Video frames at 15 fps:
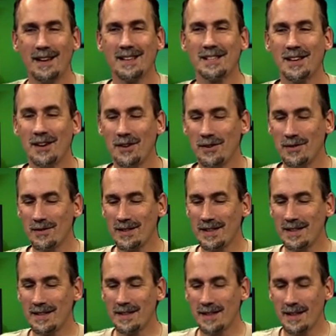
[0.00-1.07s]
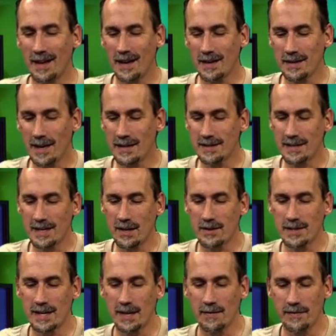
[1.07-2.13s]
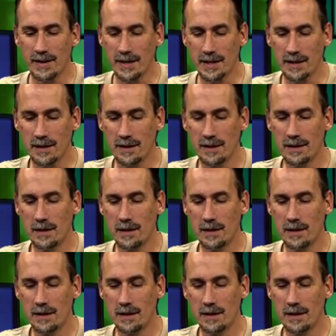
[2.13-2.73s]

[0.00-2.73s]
So I, I just thought that was kind of funny.